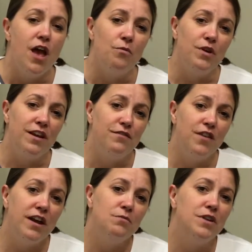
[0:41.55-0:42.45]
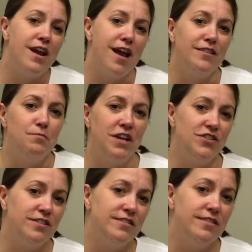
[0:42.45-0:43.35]
And what I find when I ask
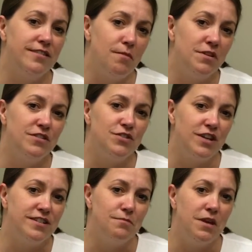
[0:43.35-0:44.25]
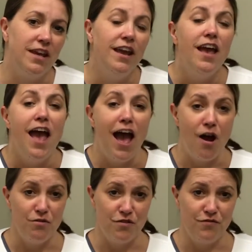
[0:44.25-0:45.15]
patients to demonstrate to me
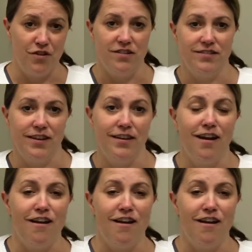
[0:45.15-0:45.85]
how they're flossing,